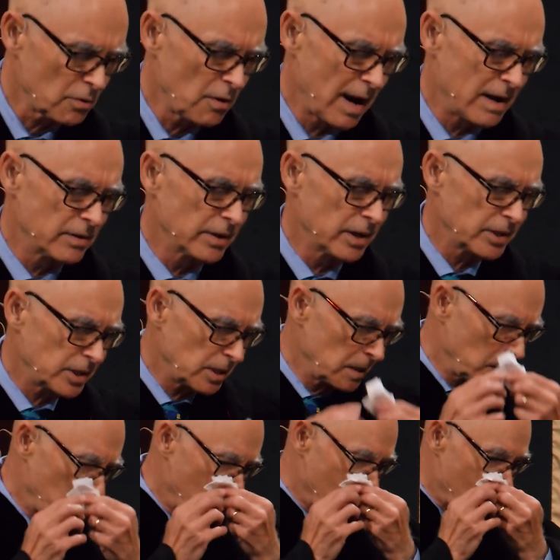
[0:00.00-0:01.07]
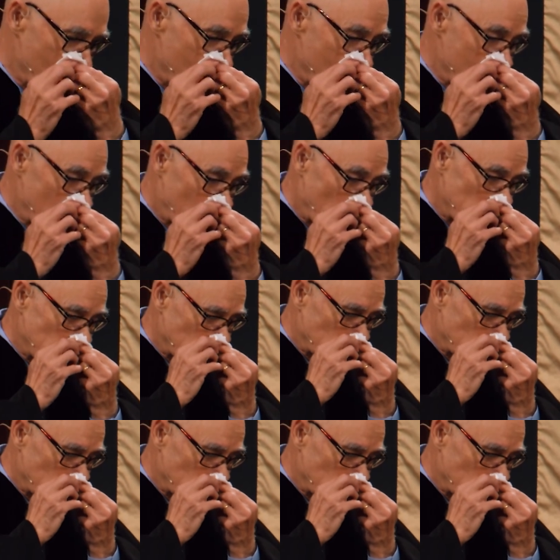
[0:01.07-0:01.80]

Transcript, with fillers: around us. Gracious